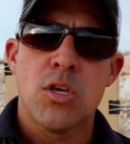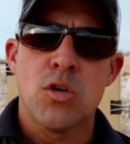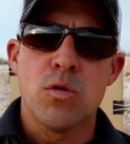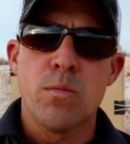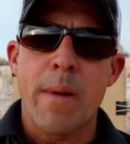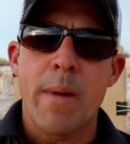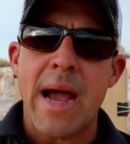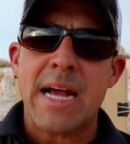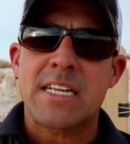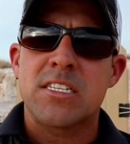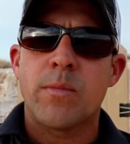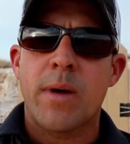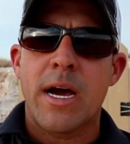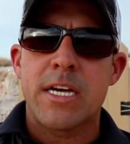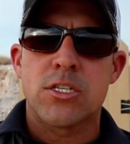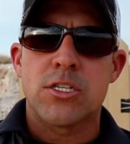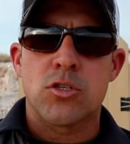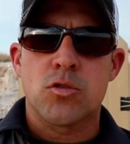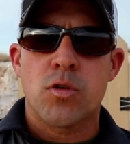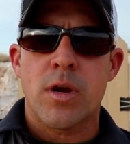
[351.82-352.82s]
you
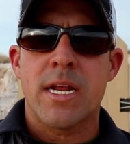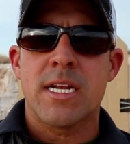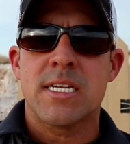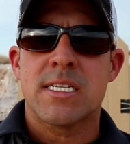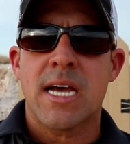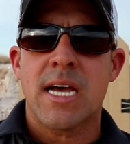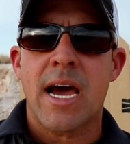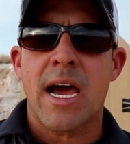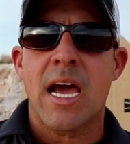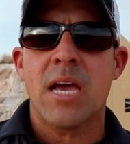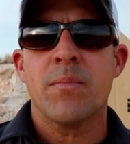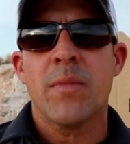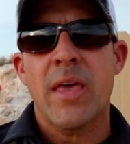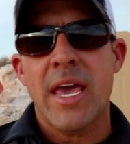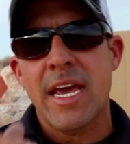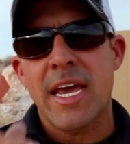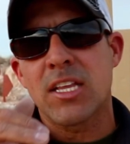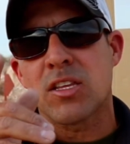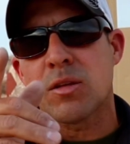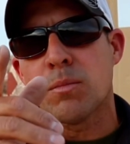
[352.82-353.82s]
maximize your training time
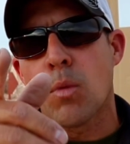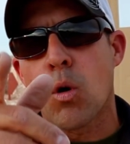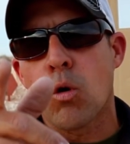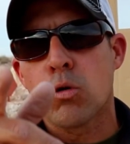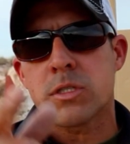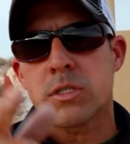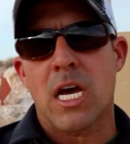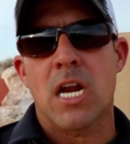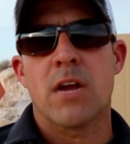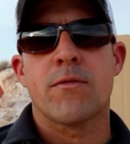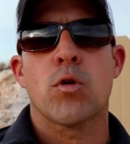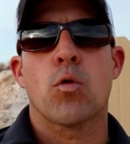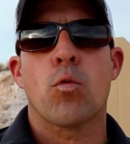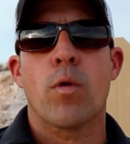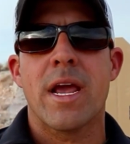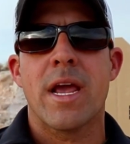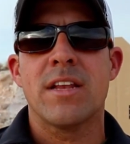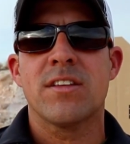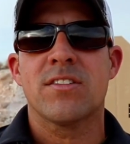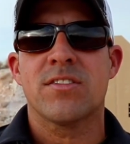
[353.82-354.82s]
and get the most out of your
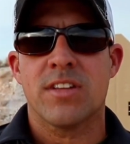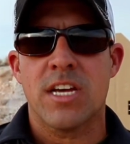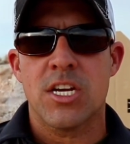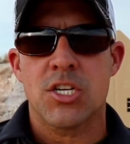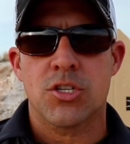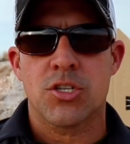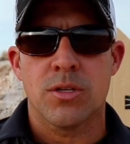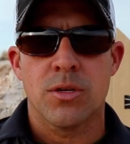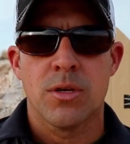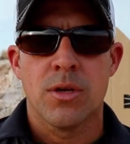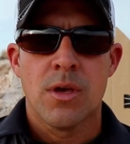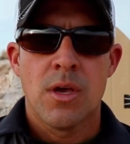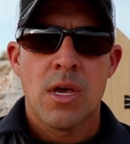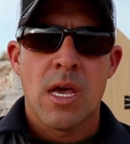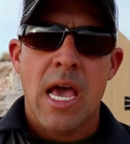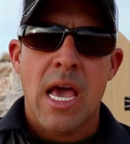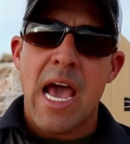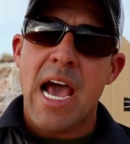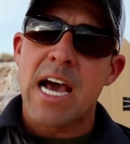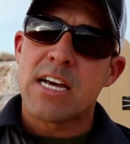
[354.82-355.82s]
range session.
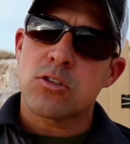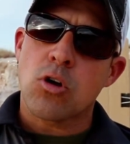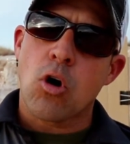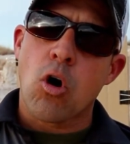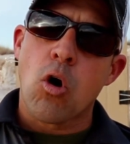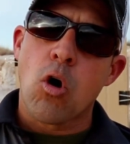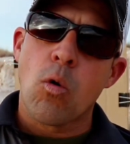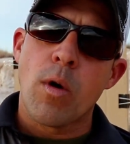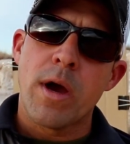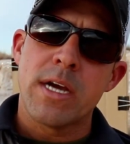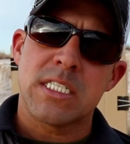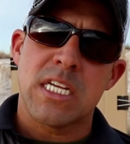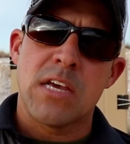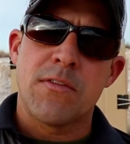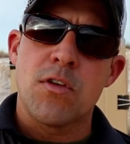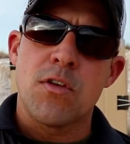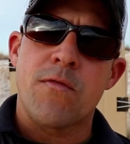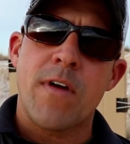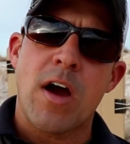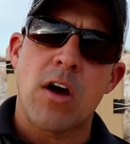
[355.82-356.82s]
As always, if
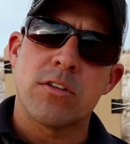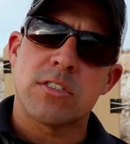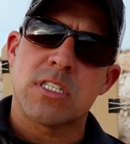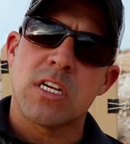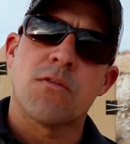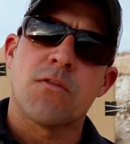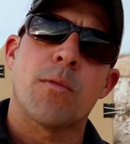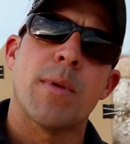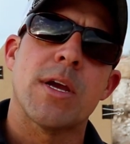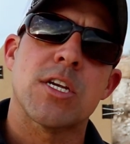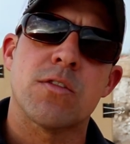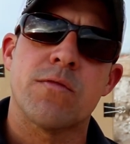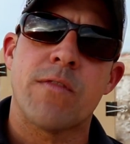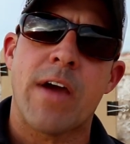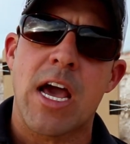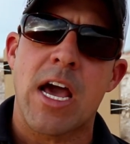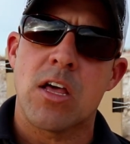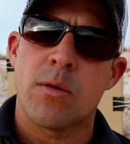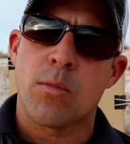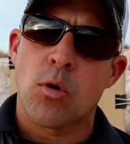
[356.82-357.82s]
you found this information
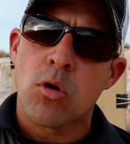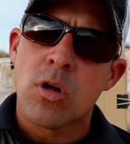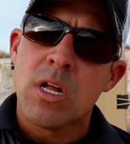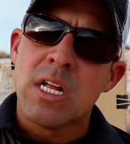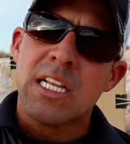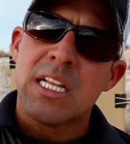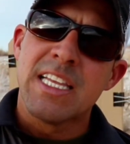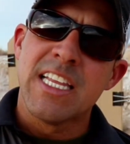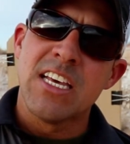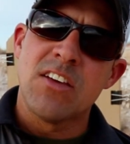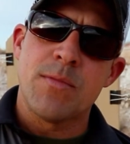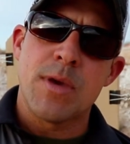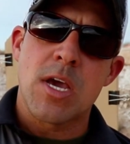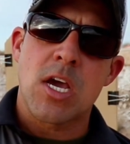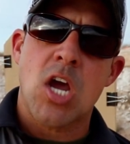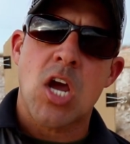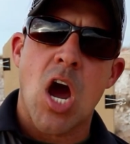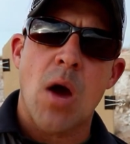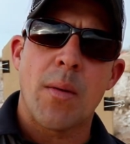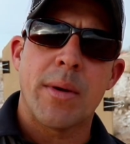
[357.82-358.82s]
valuable, leave me a
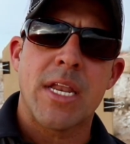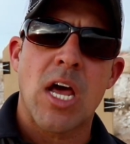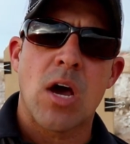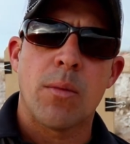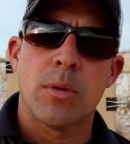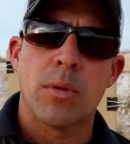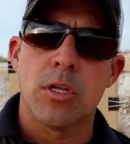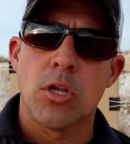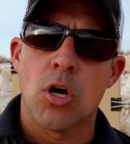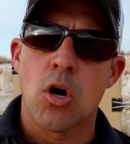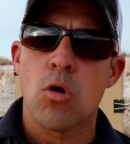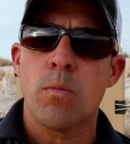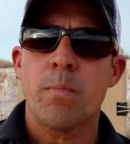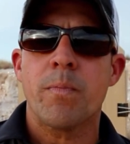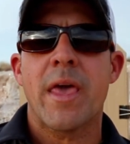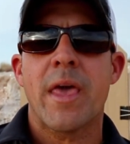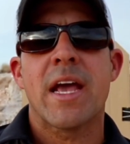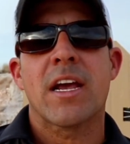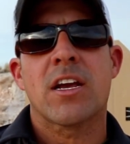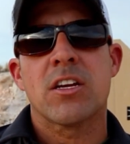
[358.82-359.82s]
comment down below
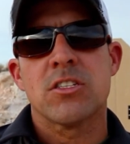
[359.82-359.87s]
and